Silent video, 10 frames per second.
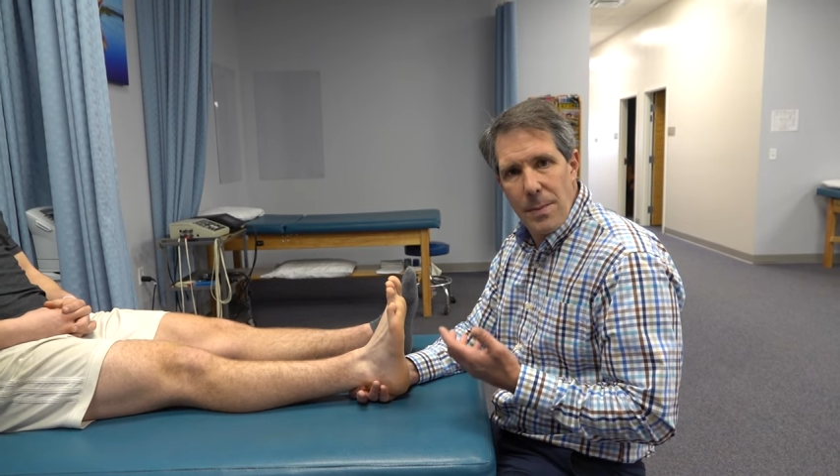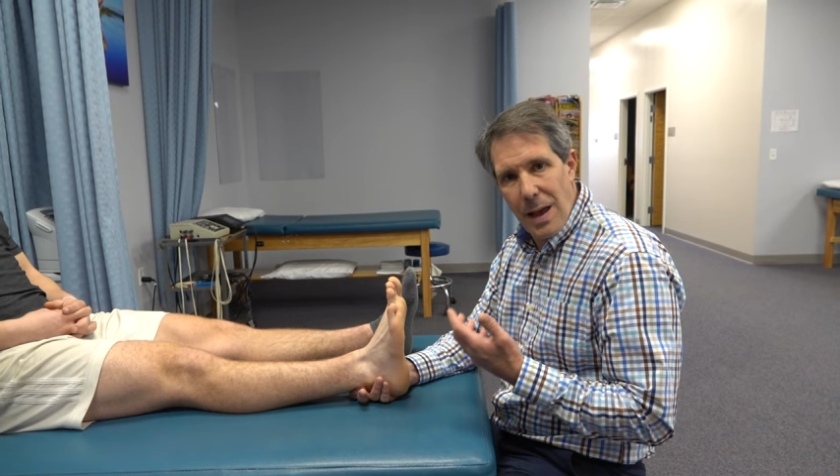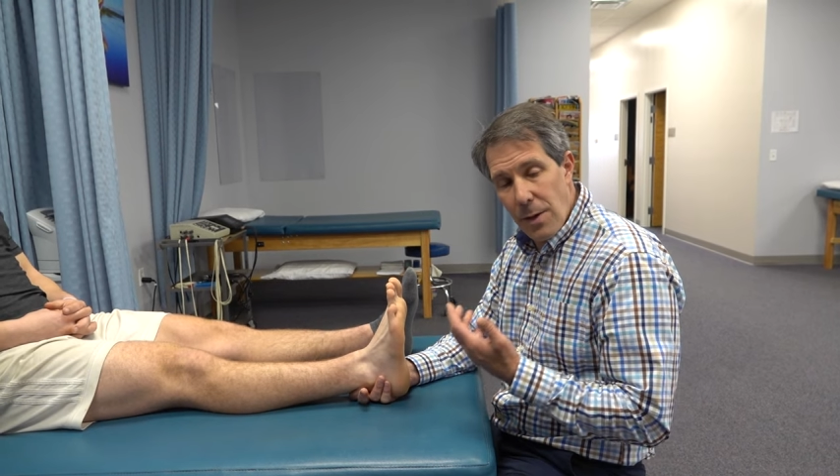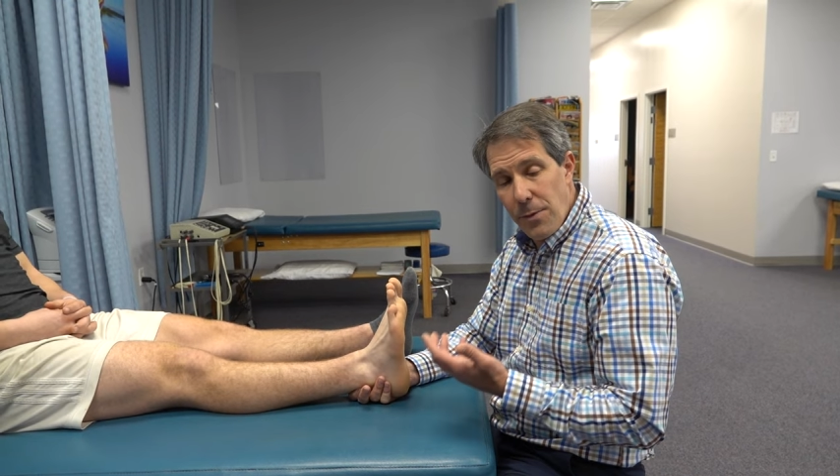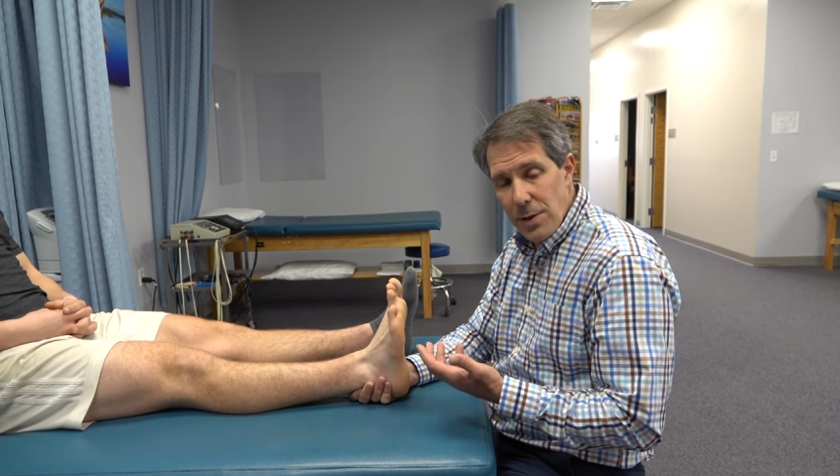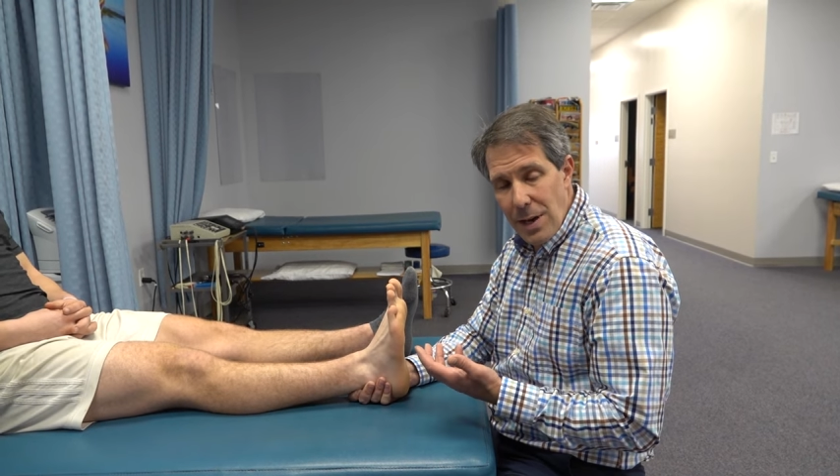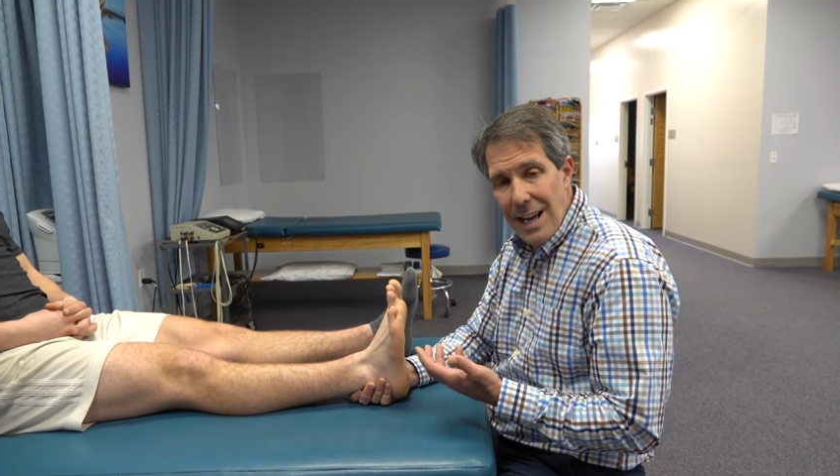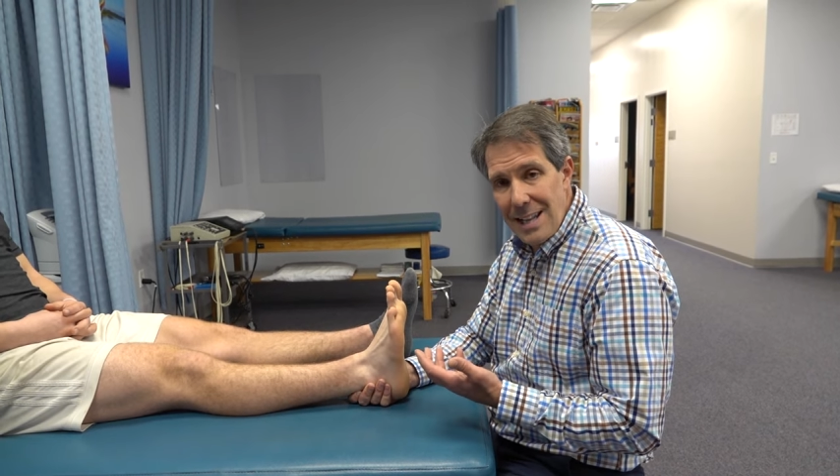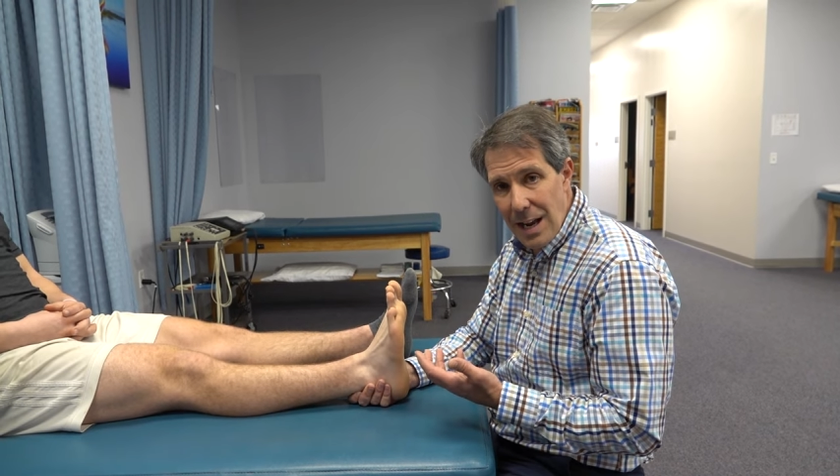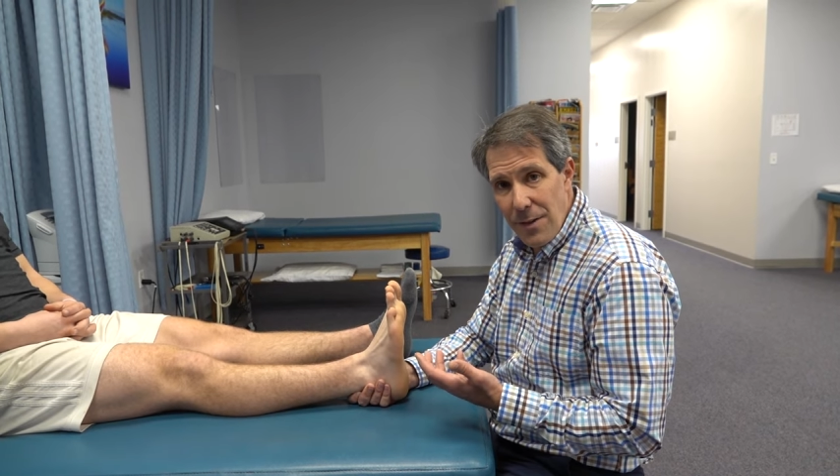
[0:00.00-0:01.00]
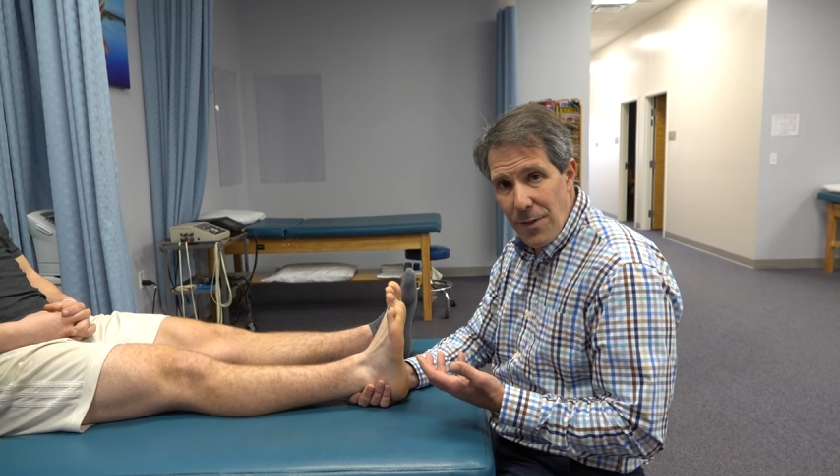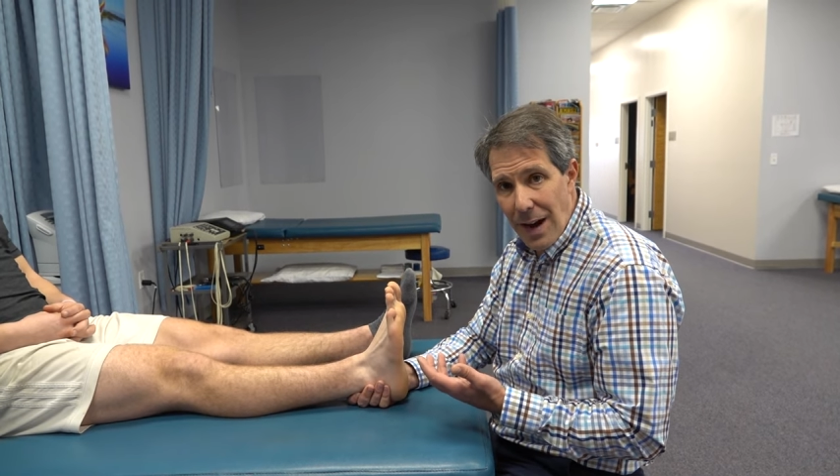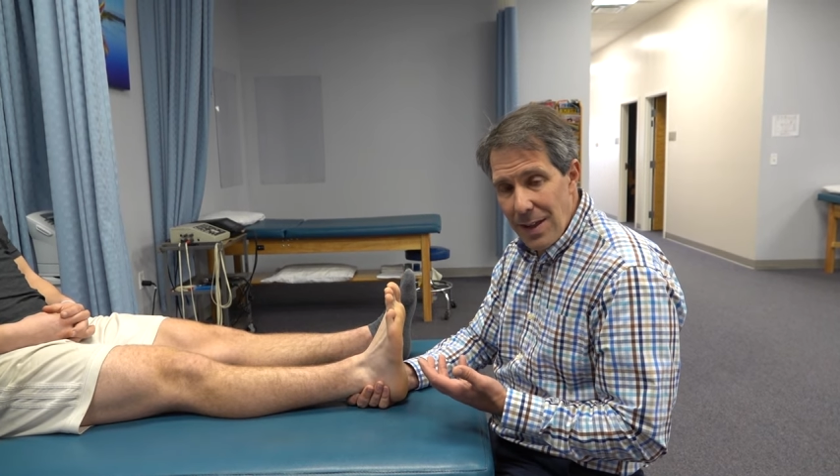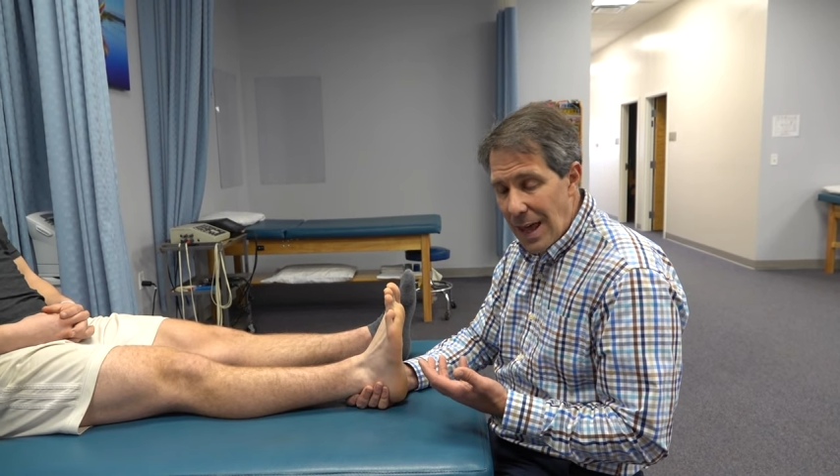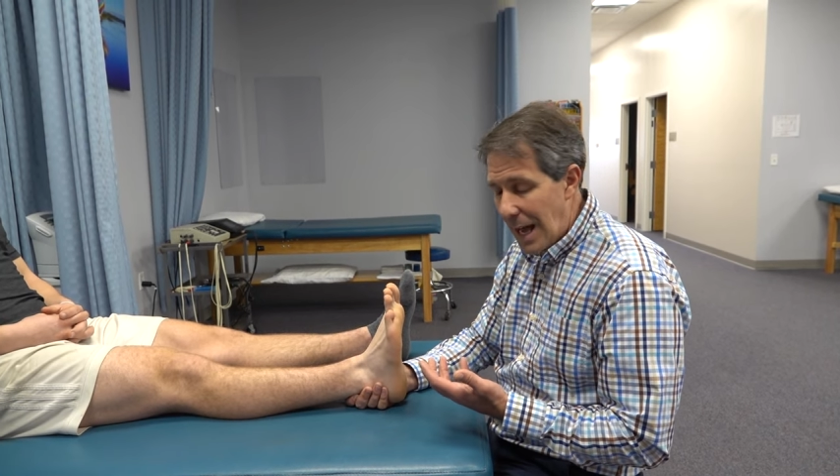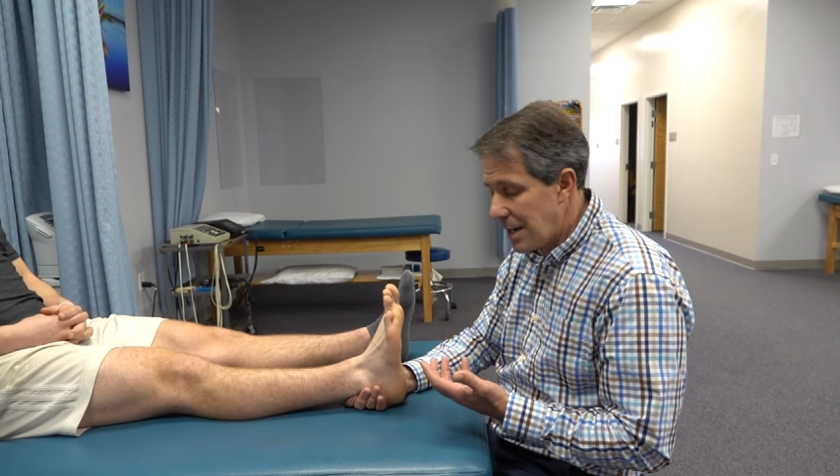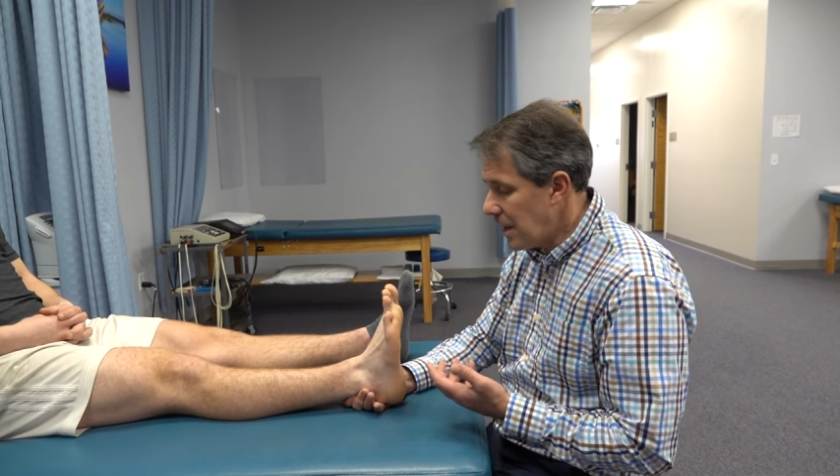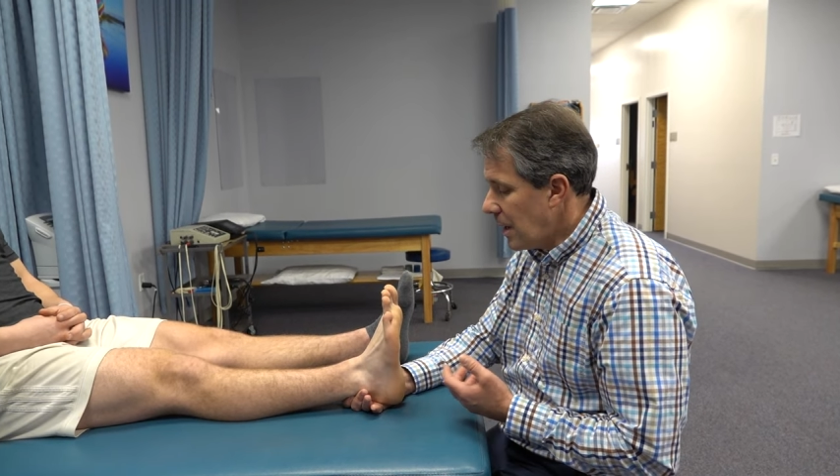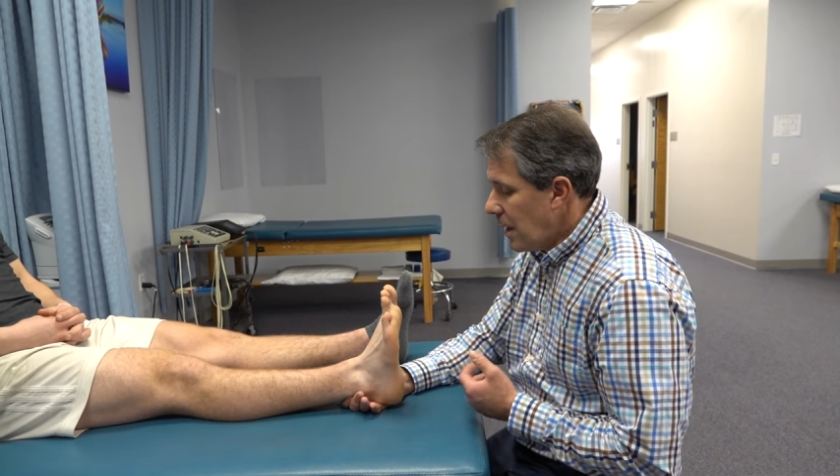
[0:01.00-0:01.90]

helpful to identify that.